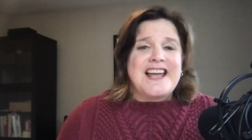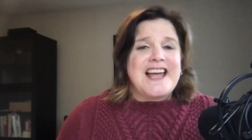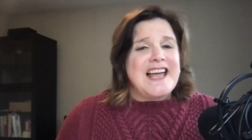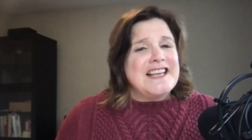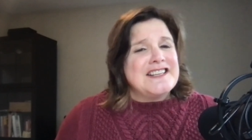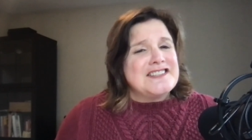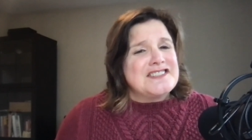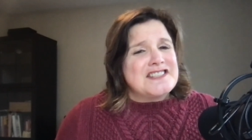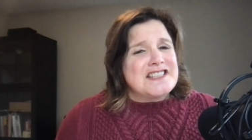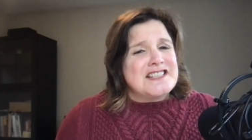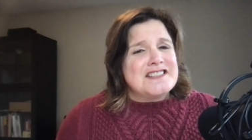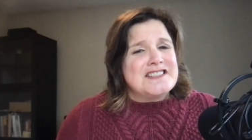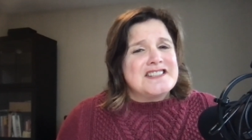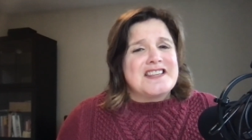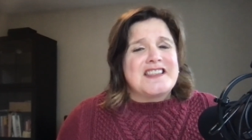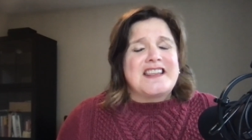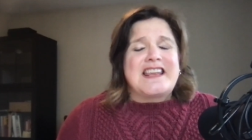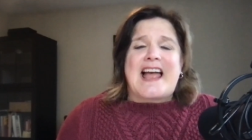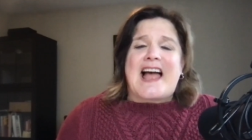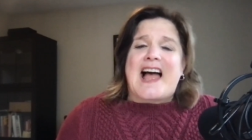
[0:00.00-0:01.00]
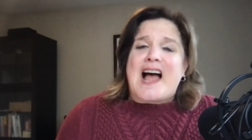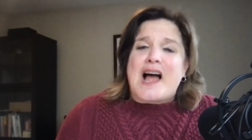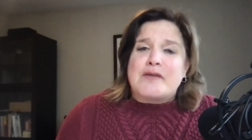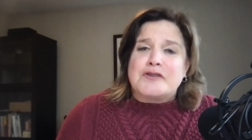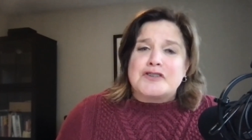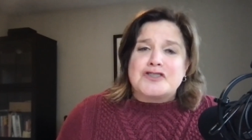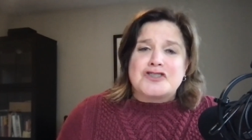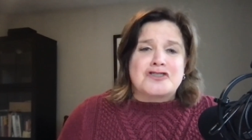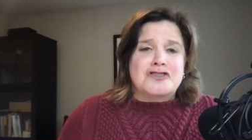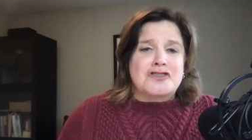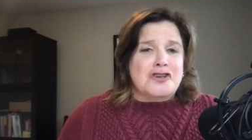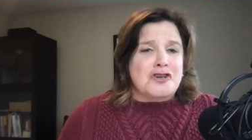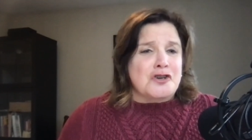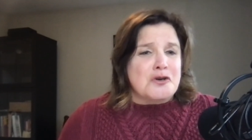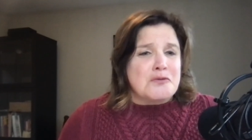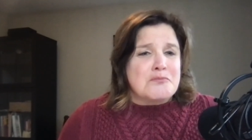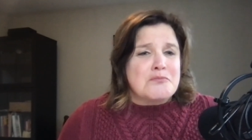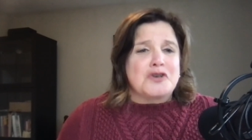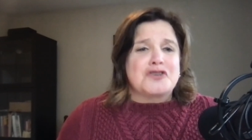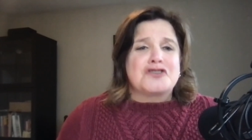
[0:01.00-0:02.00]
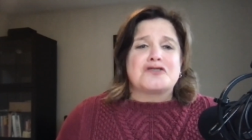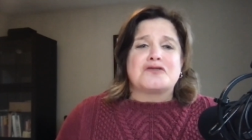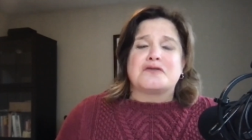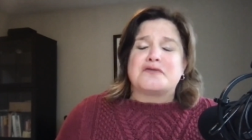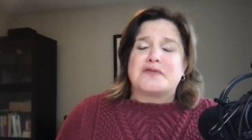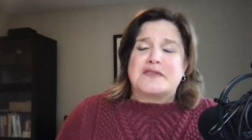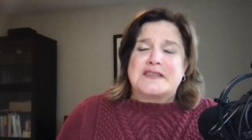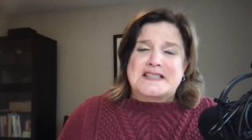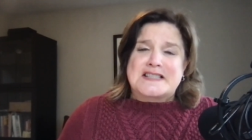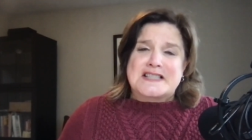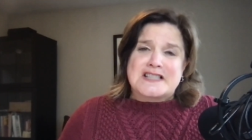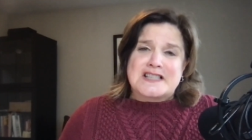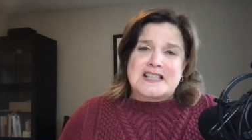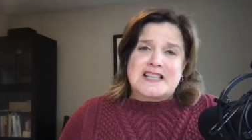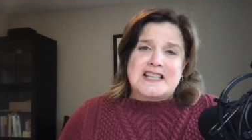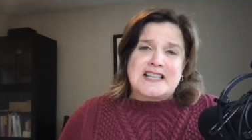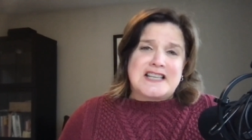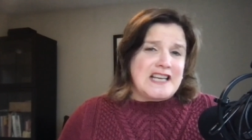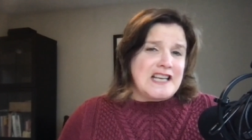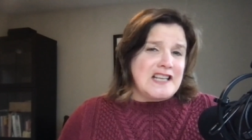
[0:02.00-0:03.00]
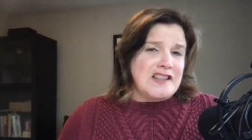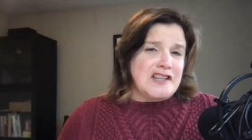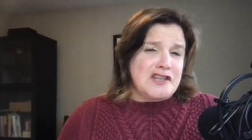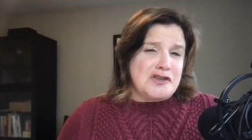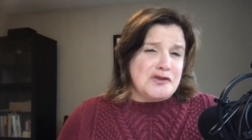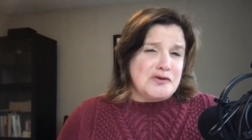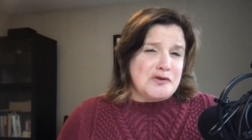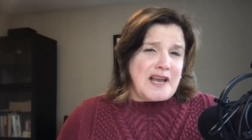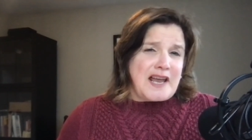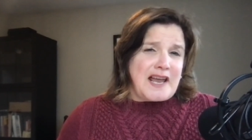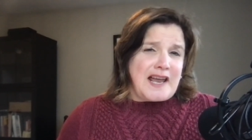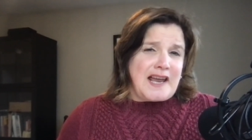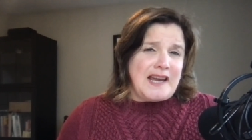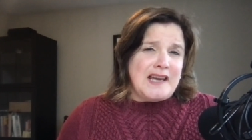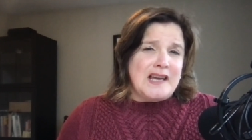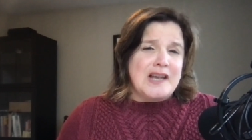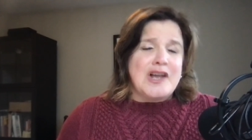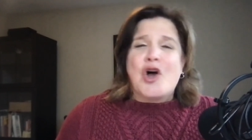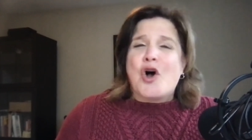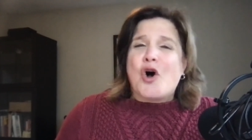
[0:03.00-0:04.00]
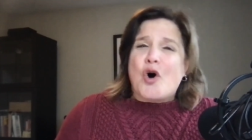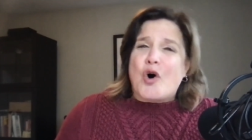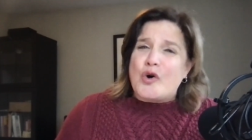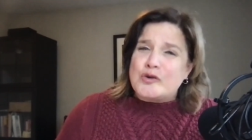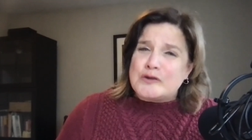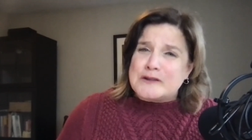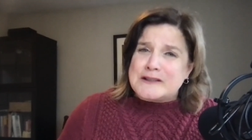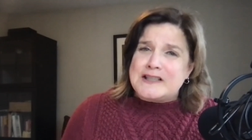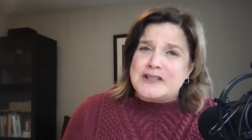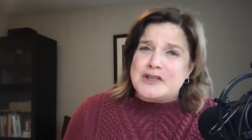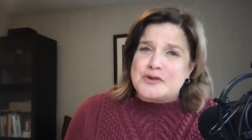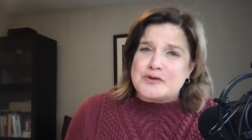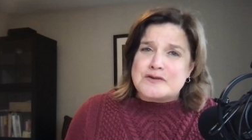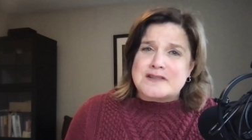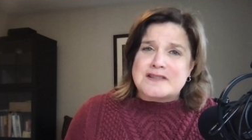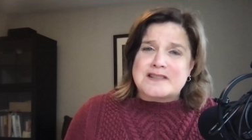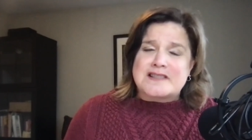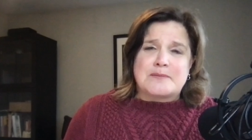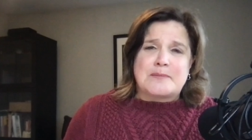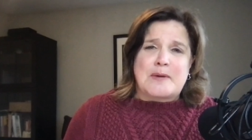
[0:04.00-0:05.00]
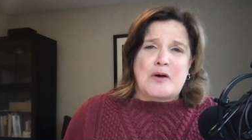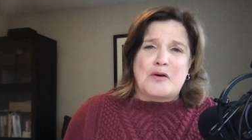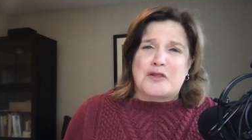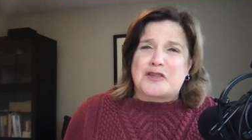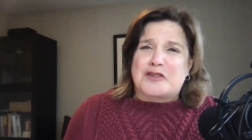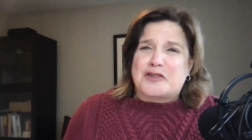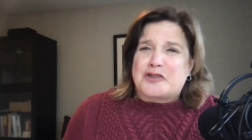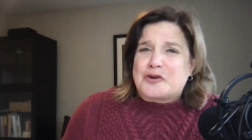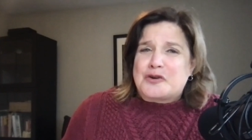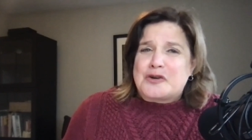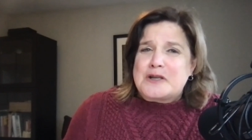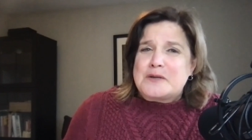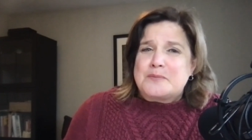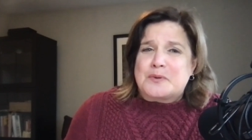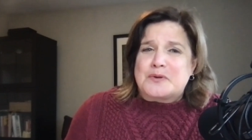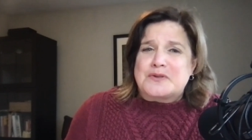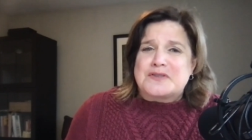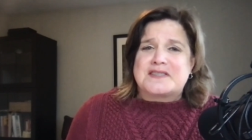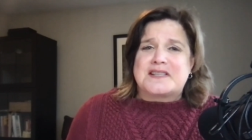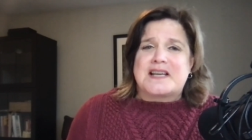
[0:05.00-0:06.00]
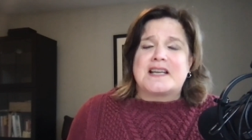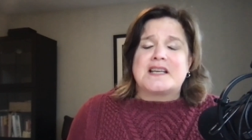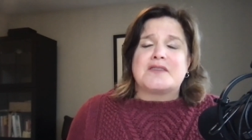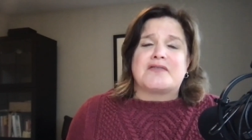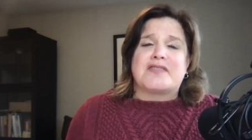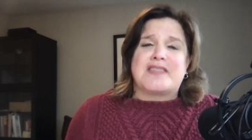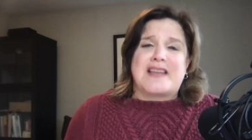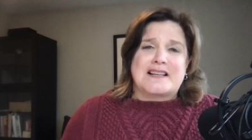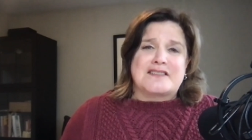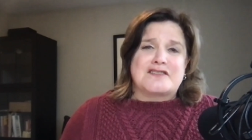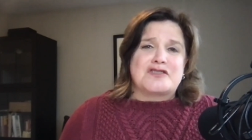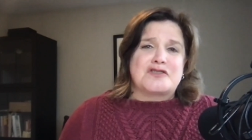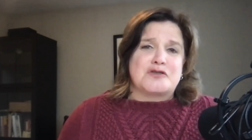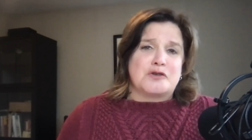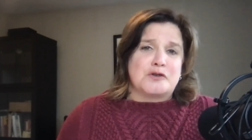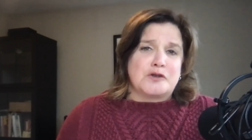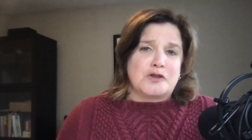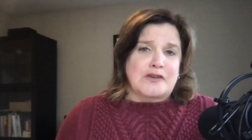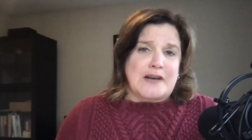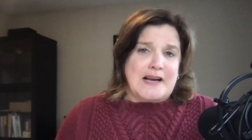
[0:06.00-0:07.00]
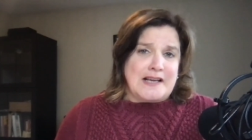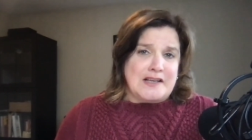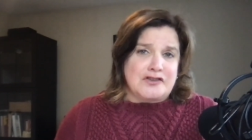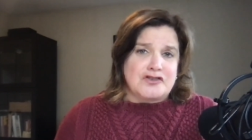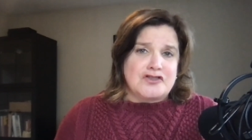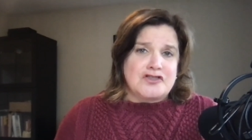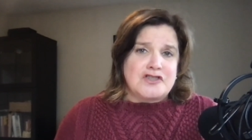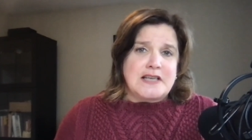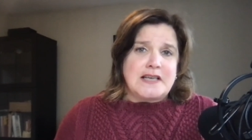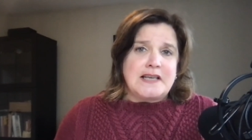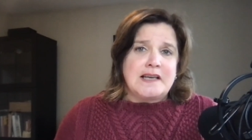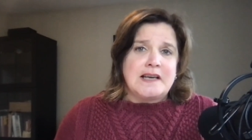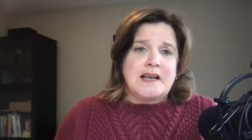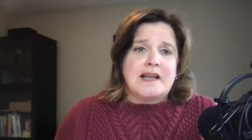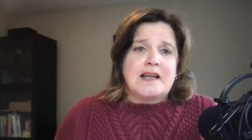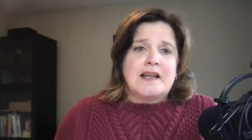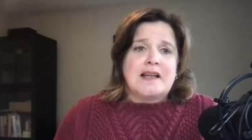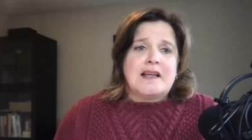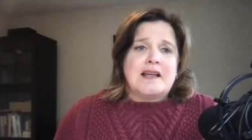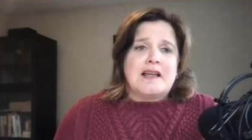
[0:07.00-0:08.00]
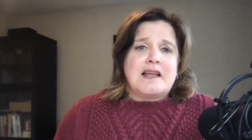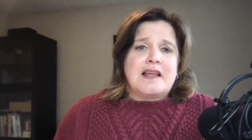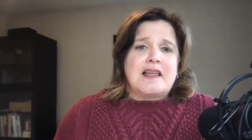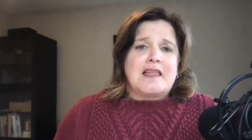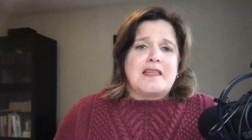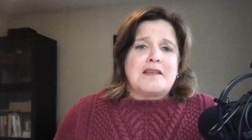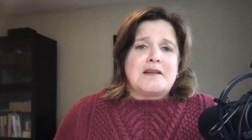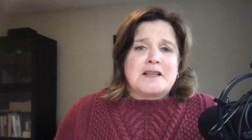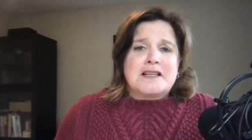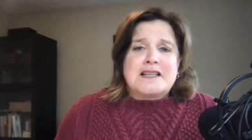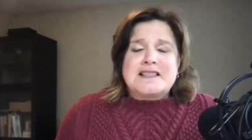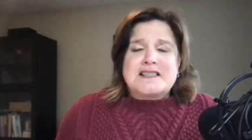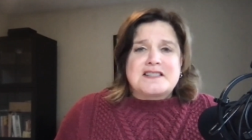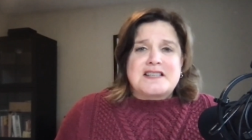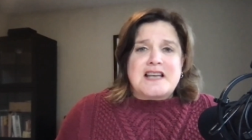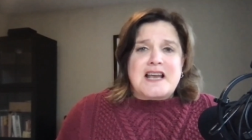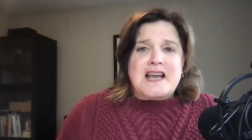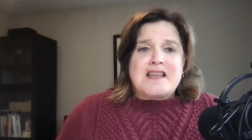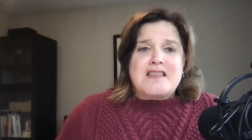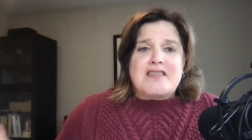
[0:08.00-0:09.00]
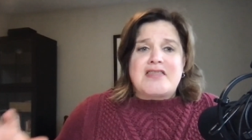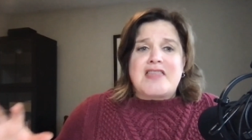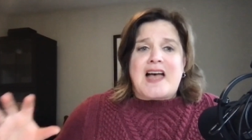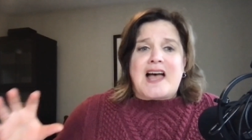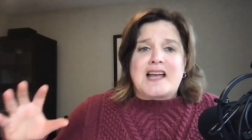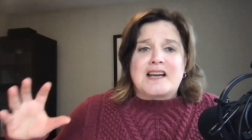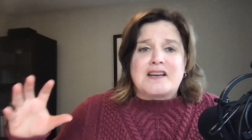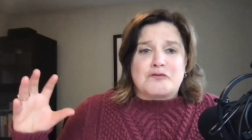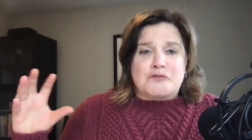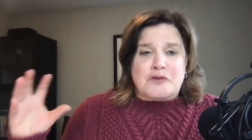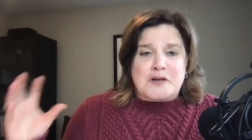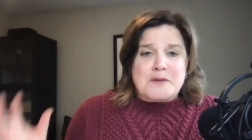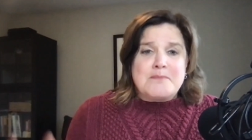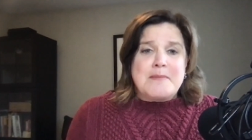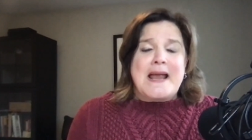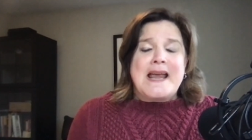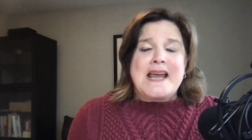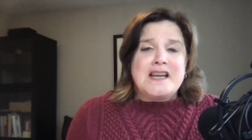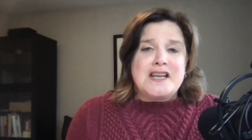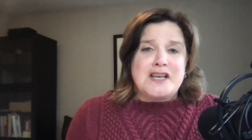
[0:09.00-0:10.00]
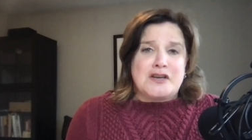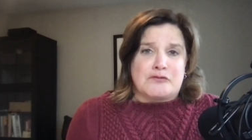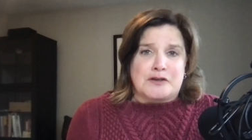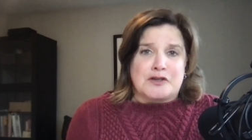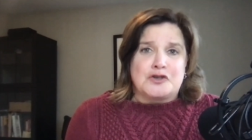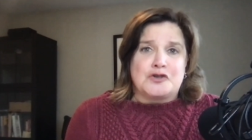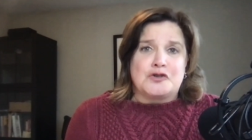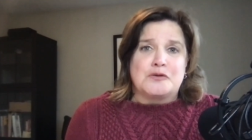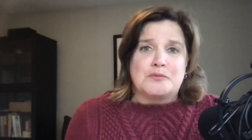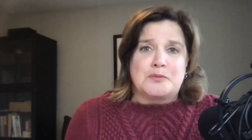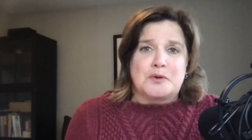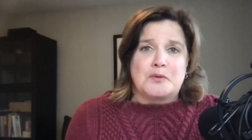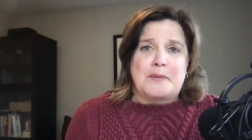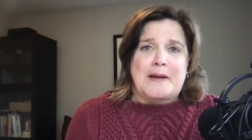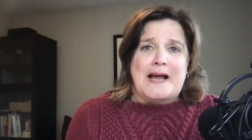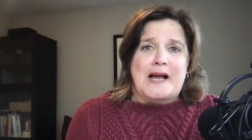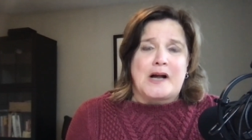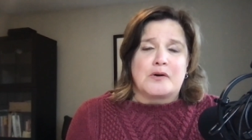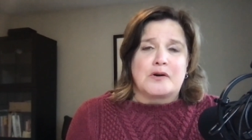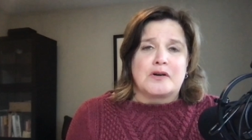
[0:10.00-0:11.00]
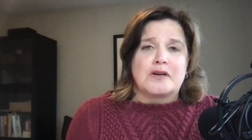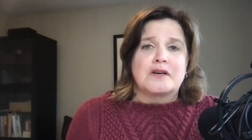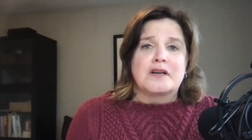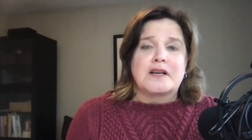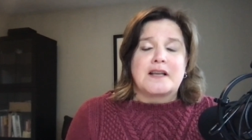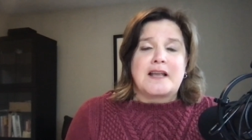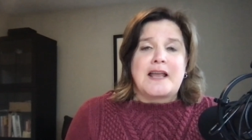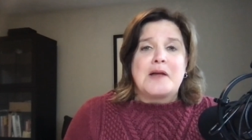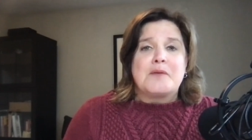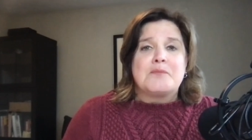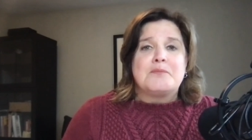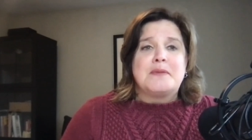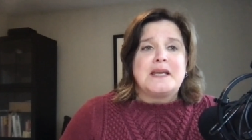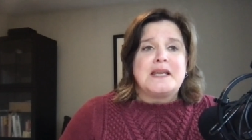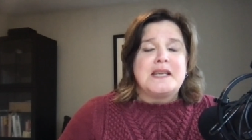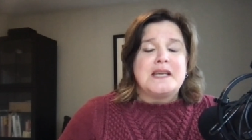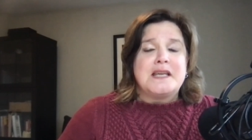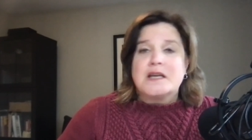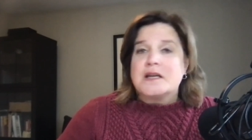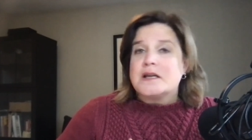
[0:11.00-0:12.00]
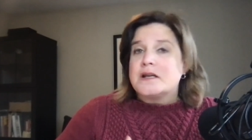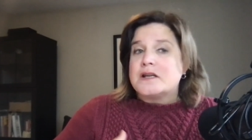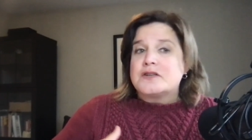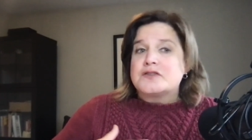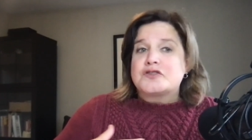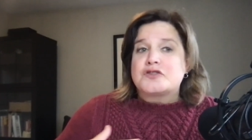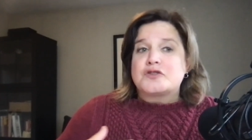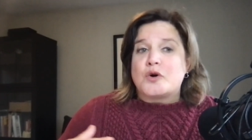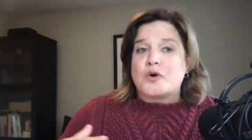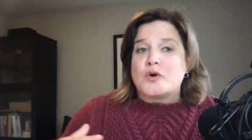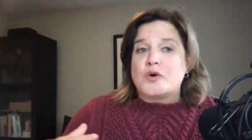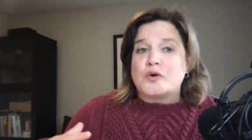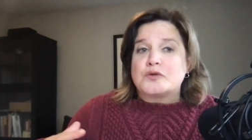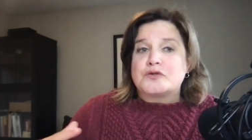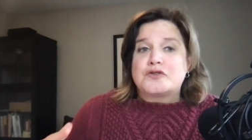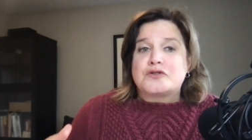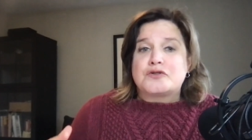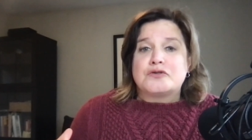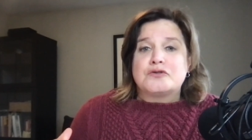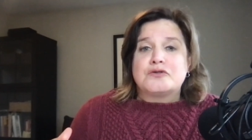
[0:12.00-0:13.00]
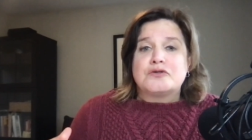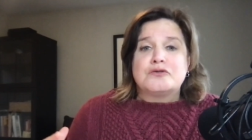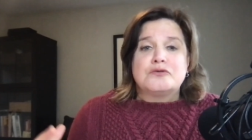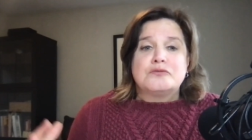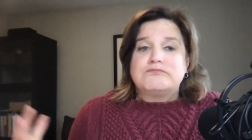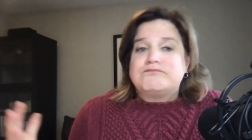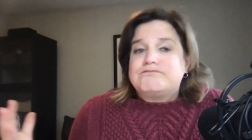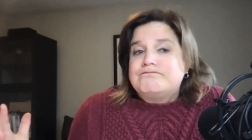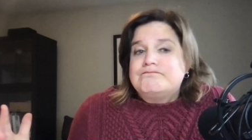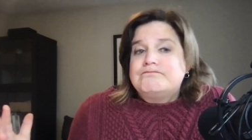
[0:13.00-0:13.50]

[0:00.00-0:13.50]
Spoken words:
And since the average commercial facility in the UK only uses about 30% of that solar energy, let's say that remaining renewable power can be sold to